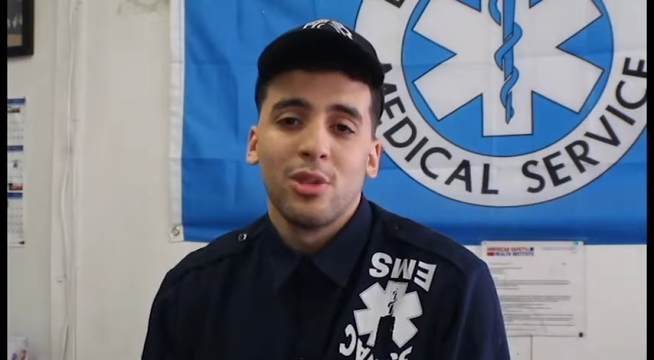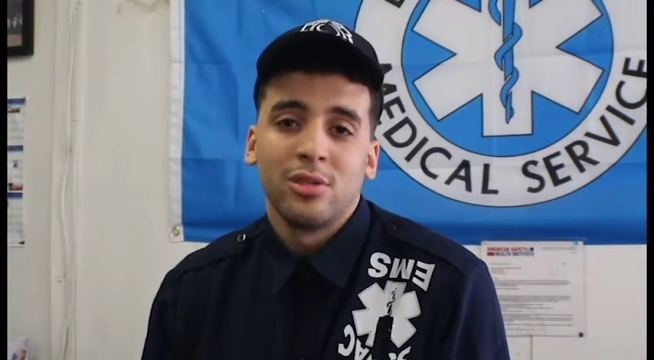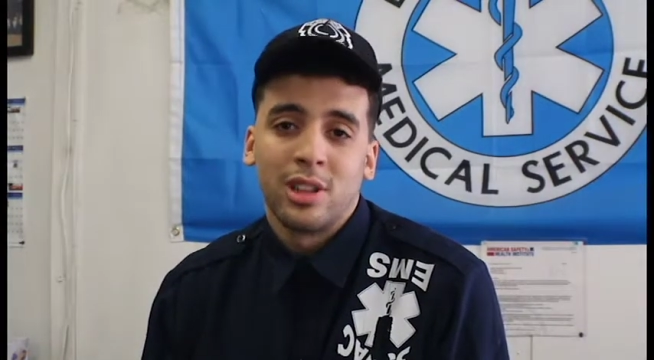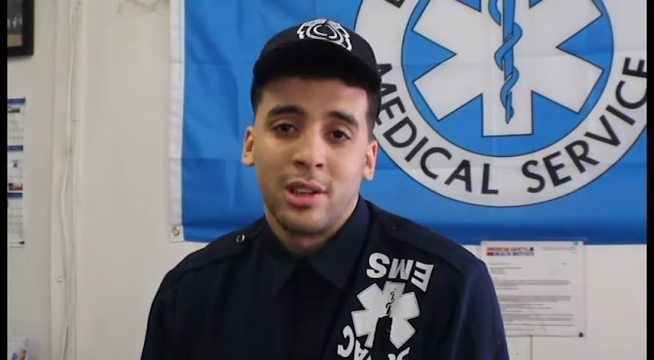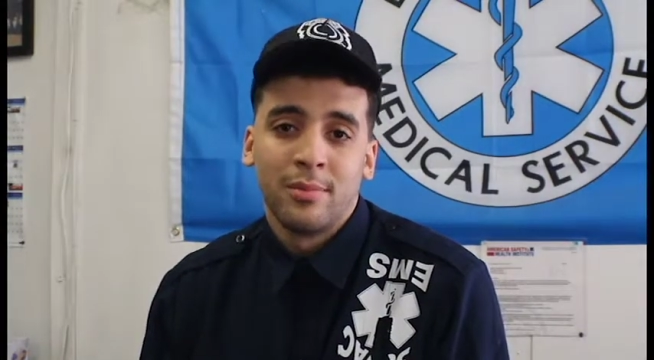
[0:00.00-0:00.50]

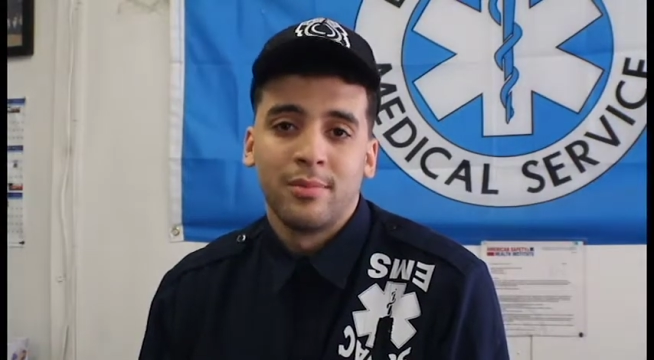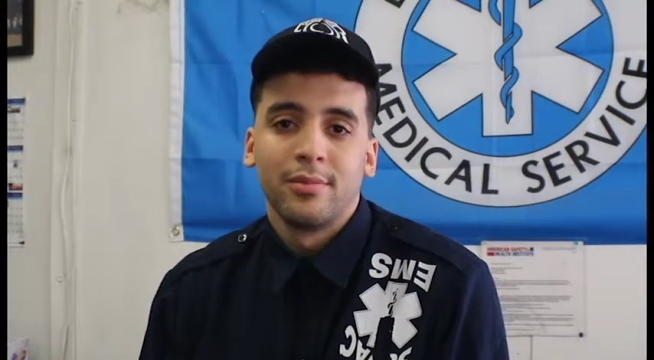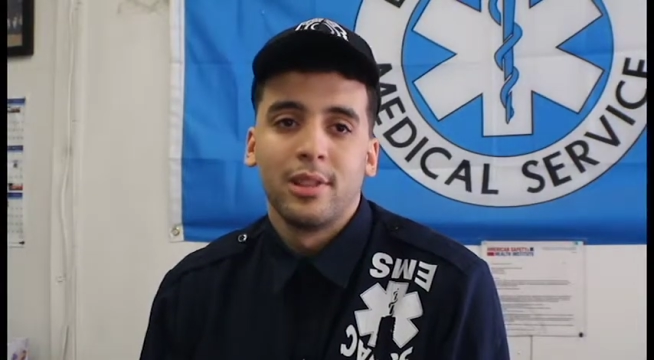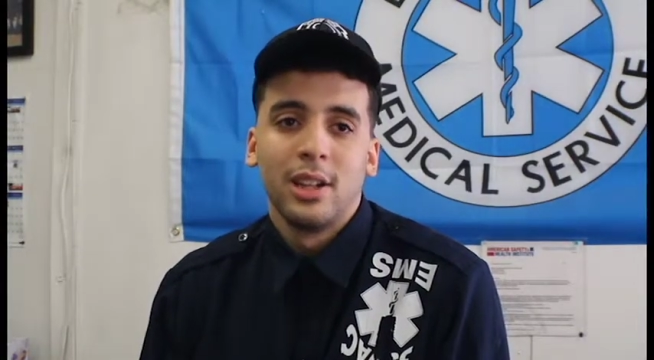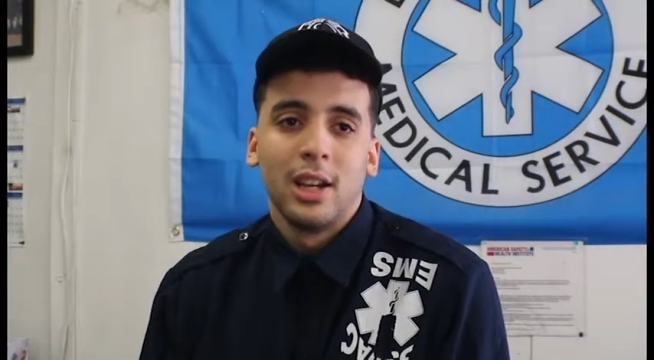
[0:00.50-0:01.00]
type.
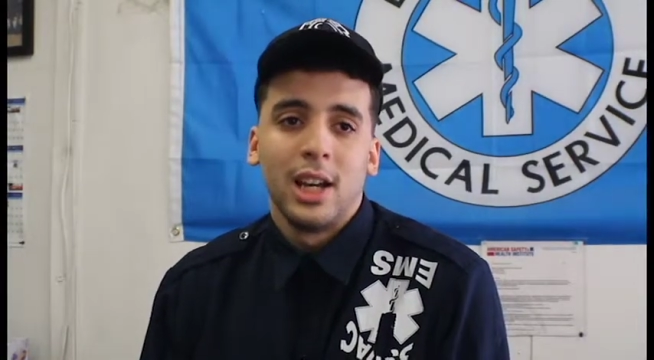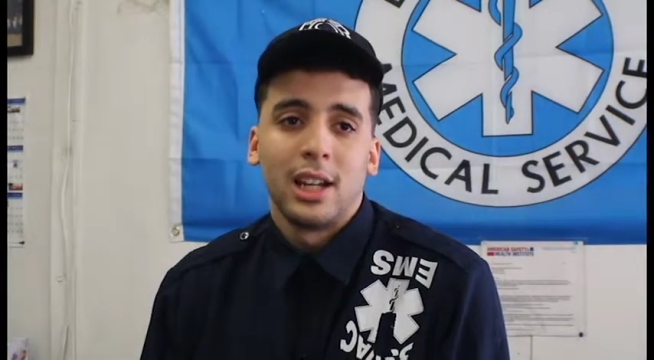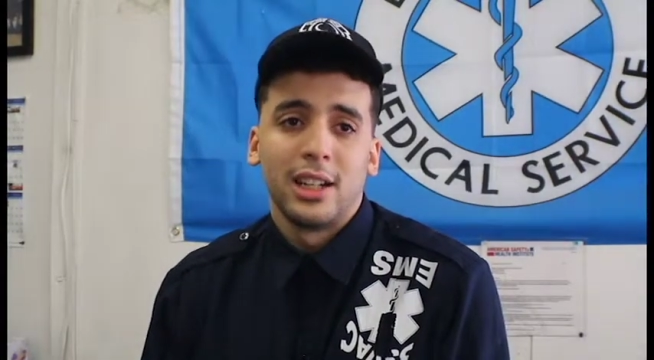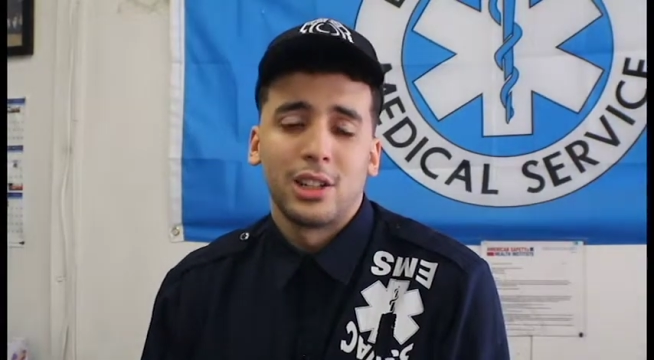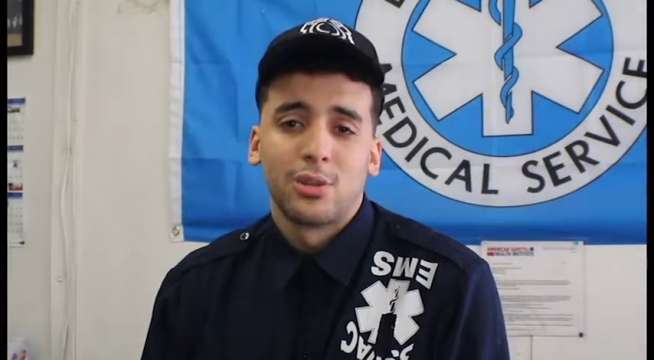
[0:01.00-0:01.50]

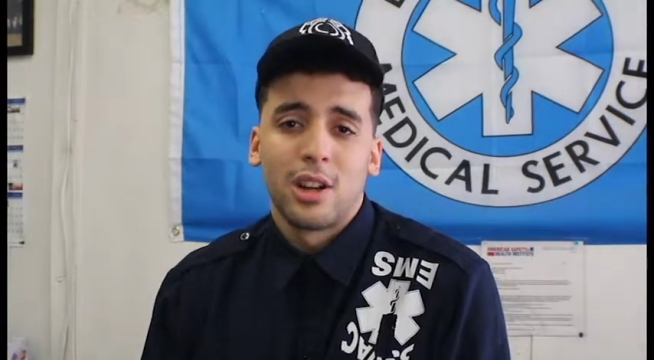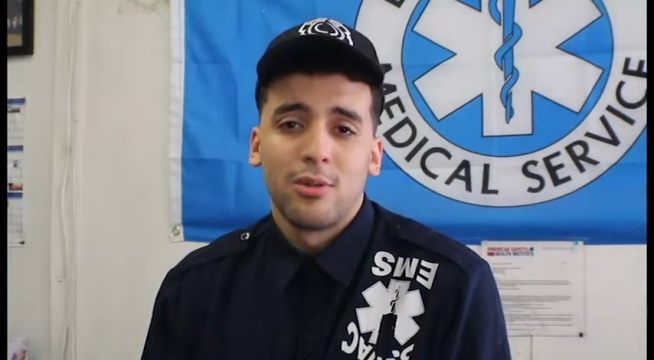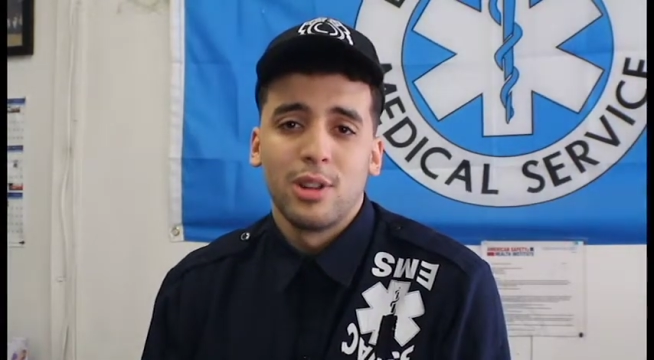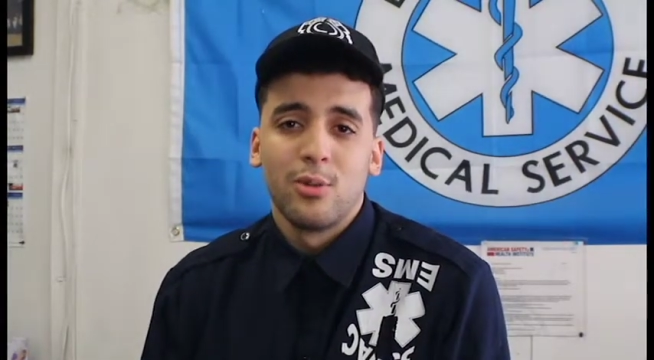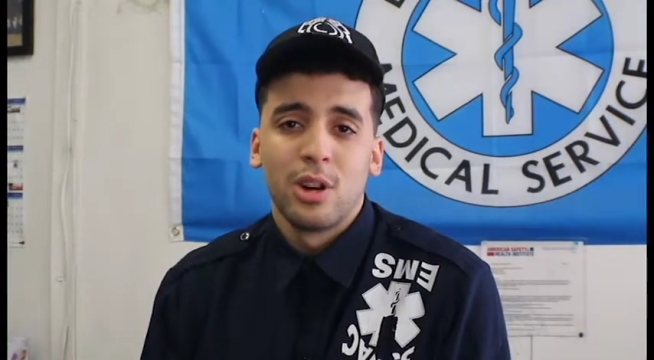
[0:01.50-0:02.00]
And that's what I
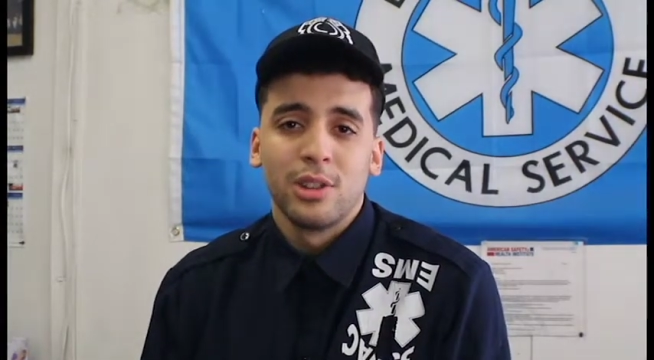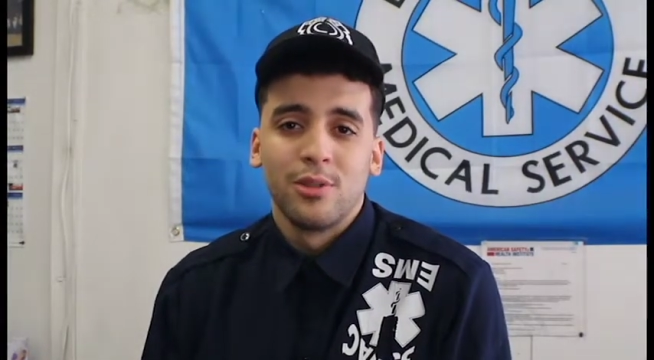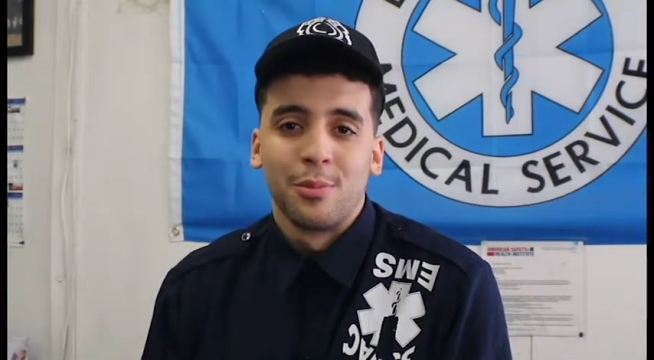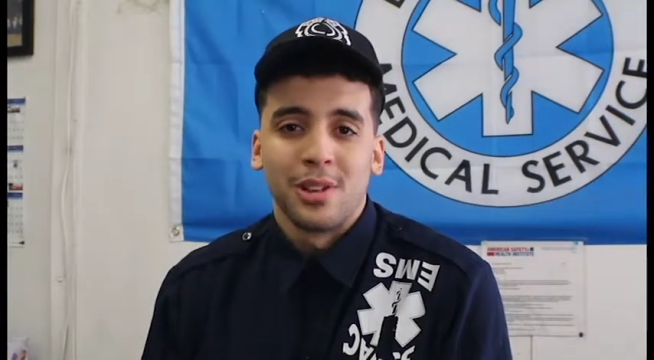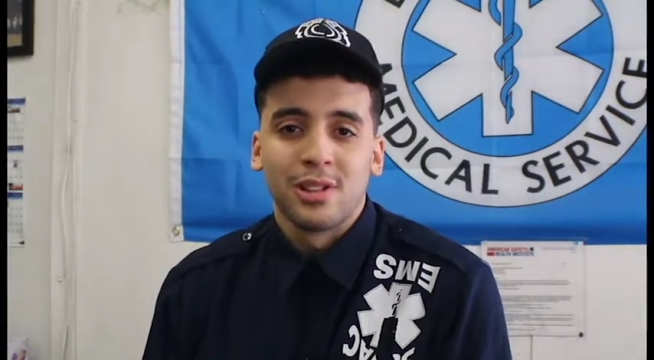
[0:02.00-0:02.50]
really wanted
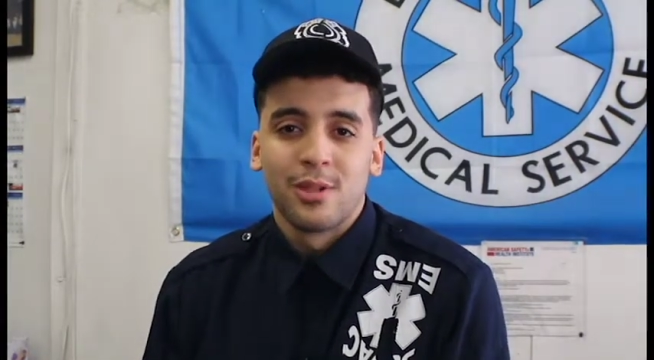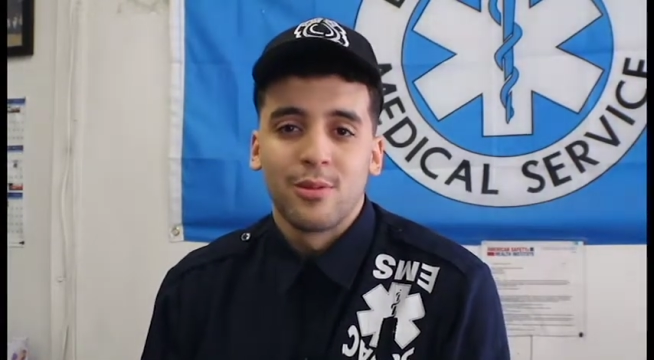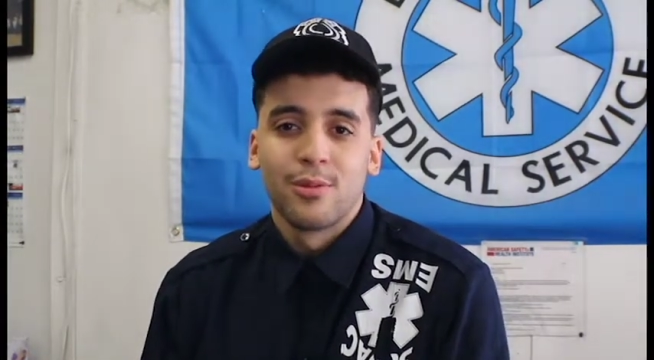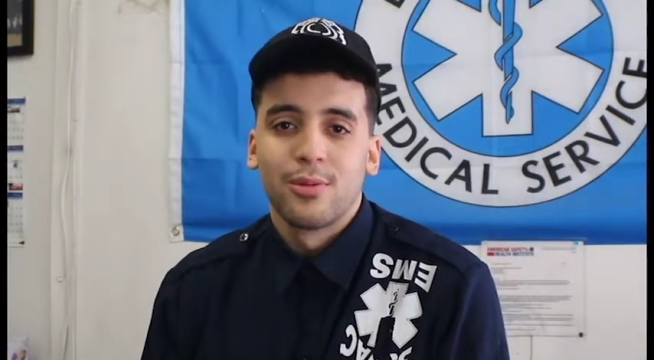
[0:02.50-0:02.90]
for myself.